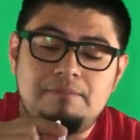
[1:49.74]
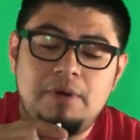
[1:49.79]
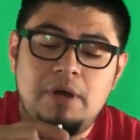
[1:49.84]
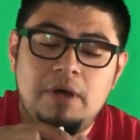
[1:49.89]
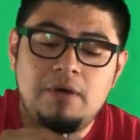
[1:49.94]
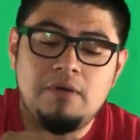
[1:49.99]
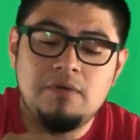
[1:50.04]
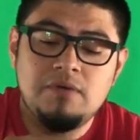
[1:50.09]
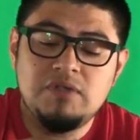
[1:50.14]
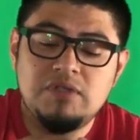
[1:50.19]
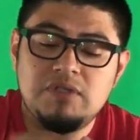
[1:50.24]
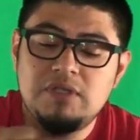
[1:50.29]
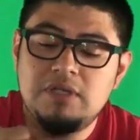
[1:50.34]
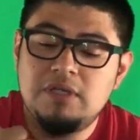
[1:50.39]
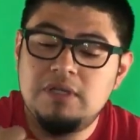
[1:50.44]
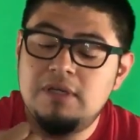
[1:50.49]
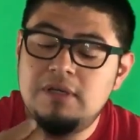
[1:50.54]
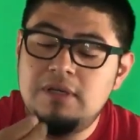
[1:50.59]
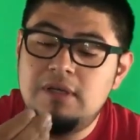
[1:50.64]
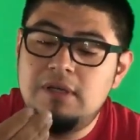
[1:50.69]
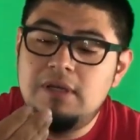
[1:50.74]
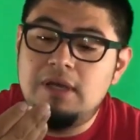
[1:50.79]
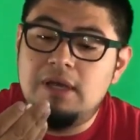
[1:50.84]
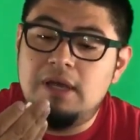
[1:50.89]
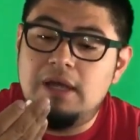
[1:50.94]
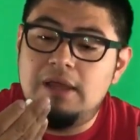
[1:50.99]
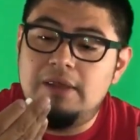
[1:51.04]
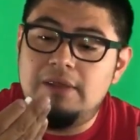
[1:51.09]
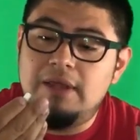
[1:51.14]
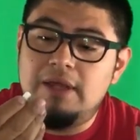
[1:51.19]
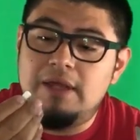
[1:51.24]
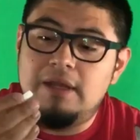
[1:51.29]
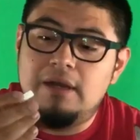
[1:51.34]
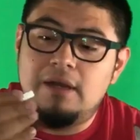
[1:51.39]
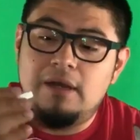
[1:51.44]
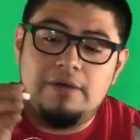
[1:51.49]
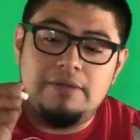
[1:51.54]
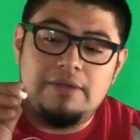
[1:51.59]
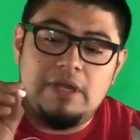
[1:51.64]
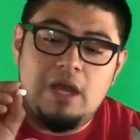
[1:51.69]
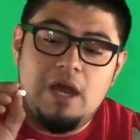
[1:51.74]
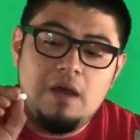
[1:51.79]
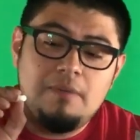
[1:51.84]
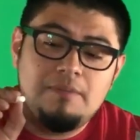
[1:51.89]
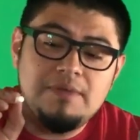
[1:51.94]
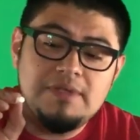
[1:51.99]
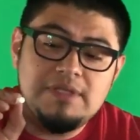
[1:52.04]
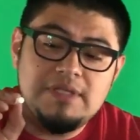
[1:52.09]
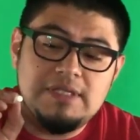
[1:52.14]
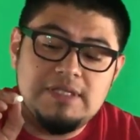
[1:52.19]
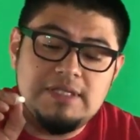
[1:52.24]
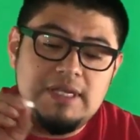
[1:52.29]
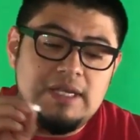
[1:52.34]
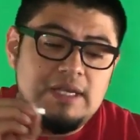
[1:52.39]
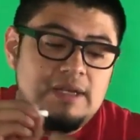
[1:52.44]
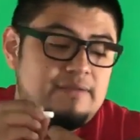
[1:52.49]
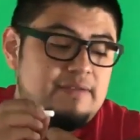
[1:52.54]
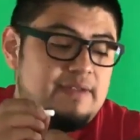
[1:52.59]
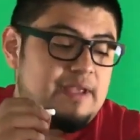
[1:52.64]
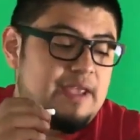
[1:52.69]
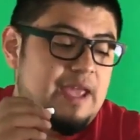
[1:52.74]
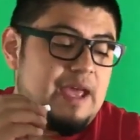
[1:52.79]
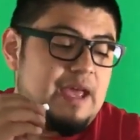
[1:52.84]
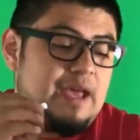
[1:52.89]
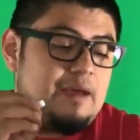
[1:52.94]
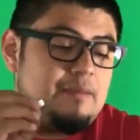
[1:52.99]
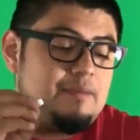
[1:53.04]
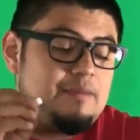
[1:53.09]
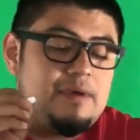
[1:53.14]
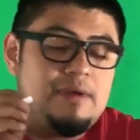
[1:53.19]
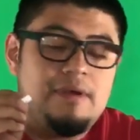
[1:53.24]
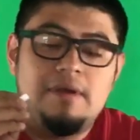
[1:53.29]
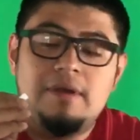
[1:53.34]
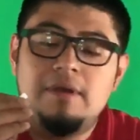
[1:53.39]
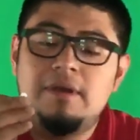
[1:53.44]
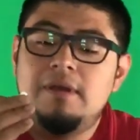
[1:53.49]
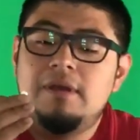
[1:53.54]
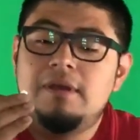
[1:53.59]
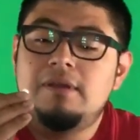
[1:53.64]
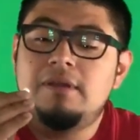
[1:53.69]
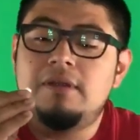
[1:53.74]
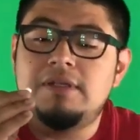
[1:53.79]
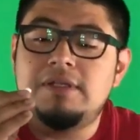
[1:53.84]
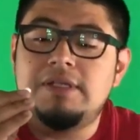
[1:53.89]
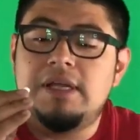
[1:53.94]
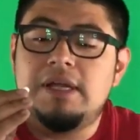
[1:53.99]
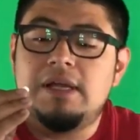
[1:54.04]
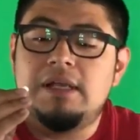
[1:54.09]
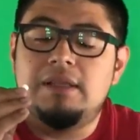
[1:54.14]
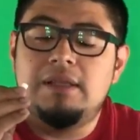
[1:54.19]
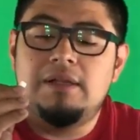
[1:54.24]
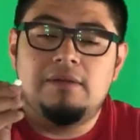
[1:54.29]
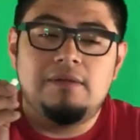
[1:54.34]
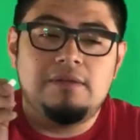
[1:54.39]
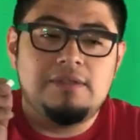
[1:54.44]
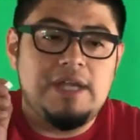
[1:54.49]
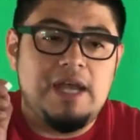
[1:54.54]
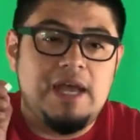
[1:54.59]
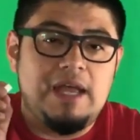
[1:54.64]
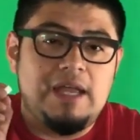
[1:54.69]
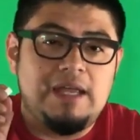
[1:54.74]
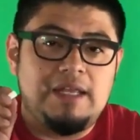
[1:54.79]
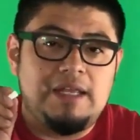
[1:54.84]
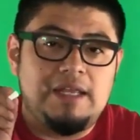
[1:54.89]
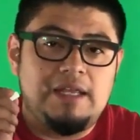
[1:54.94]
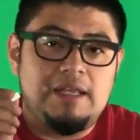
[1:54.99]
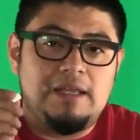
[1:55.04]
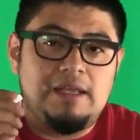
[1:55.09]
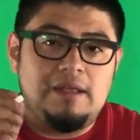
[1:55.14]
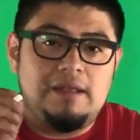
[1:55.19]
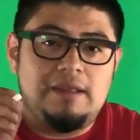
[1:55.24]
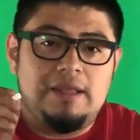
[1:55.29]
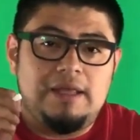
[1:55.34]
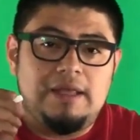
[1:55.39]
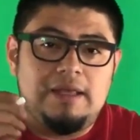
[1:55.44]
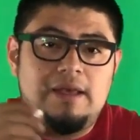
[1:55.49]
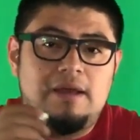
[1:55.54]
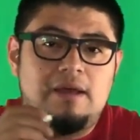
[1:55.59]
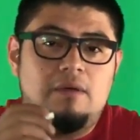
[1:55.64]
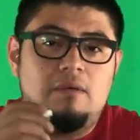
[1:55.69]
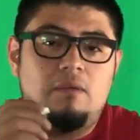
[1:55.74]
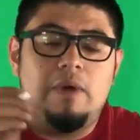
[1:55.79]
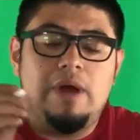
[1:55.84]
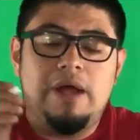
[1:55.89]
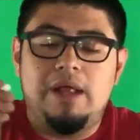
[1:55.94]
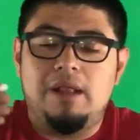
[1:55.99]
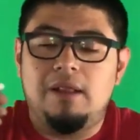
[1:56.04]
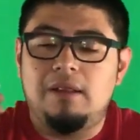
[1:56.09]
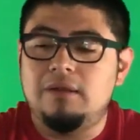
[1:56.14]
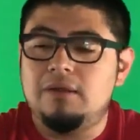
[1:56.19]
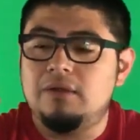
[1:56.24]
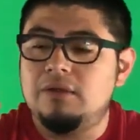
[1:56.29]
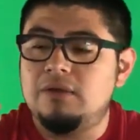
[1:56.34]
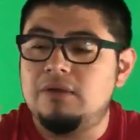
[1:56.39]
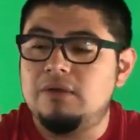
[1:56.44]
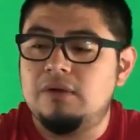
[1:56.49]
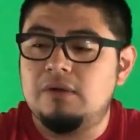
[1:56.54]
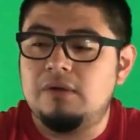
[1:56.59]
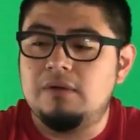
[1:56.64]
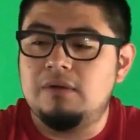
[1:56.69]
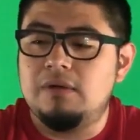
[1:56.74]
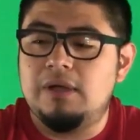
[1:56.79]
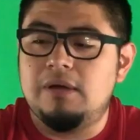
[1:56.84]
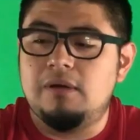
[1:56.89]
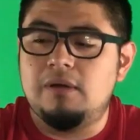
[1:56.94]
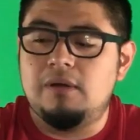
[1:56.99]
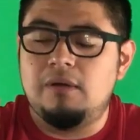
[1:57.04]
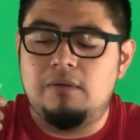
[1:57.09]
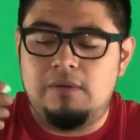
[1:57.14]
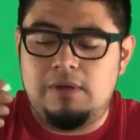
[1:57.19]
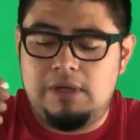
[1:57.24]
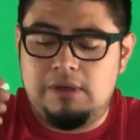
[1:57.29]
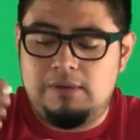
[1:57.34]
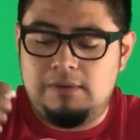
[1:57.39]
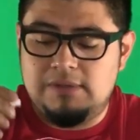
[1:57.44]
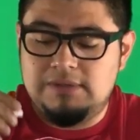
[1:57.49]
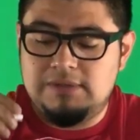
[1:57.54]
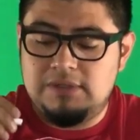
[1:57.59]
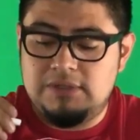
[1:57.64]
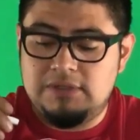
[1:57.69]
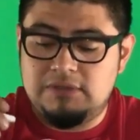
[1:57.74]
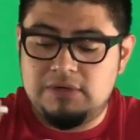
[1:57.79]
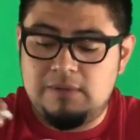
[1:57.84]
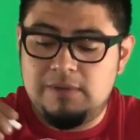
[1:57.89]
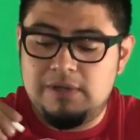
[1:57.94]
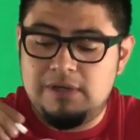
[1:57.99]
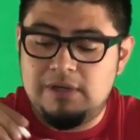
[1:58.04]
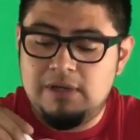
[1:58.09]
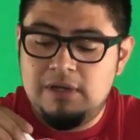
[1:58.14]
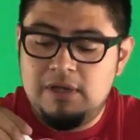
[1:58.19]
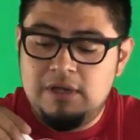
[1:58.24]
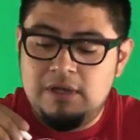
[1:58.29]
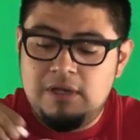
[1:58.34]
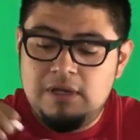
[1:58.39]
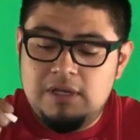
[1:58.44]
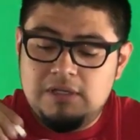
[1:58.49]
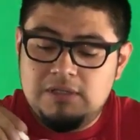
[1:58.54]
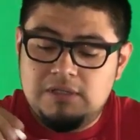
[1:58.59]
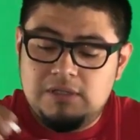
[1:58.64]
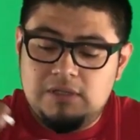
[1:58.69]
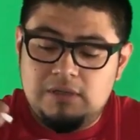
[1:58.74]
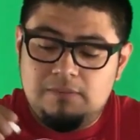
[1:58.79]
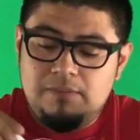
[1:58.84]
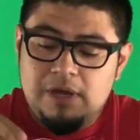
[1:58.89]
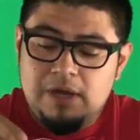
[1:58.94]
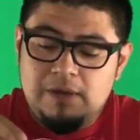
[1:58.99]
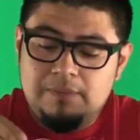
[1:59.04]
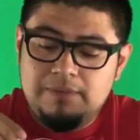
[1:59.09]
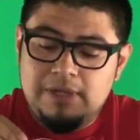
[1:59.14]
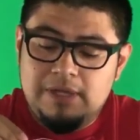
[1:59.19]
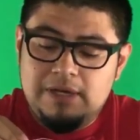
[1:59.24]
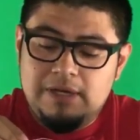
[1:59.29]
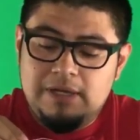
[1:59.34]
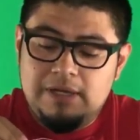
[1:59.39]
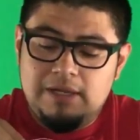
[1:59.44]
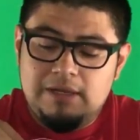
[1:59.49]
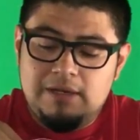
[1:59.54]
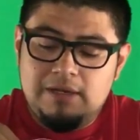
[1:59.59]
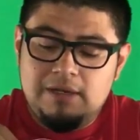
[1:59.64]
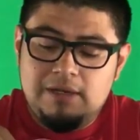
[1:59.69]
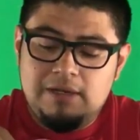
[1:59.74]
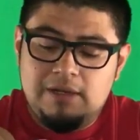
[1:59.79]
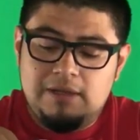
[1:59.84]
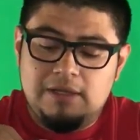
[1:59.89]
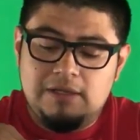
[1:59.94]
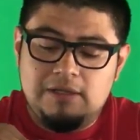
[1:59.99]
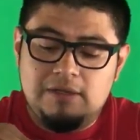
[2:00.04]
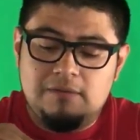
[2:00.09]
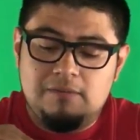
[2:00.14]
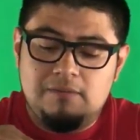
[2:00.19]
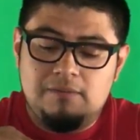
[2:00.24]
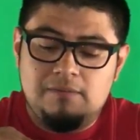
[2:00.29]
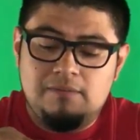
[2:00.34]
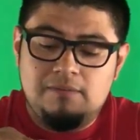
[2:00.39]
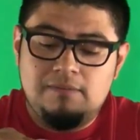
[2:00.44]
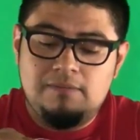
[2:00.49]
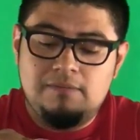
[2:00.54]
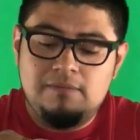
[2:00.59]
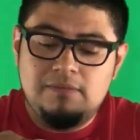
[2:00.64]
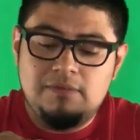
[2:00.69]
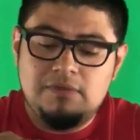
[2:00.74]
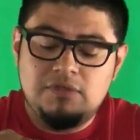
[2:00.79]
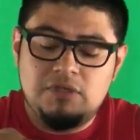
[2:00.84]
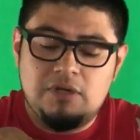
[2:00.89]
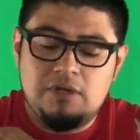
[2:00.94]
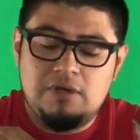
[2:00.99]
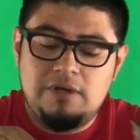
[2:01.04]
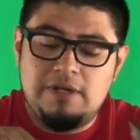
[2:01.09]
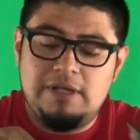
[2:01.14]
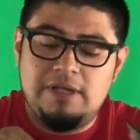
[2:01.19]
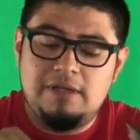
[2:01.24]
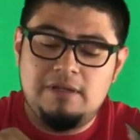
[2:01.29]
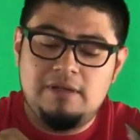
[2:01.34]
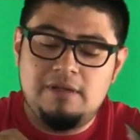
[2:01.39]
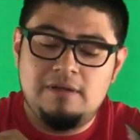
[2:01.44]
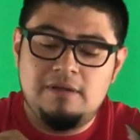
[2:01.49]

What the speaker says: post. And then on the opposite side of the cap, there's like a little tiny, well, or I don't know how else to describe it. So you pop that in, and then you turn it,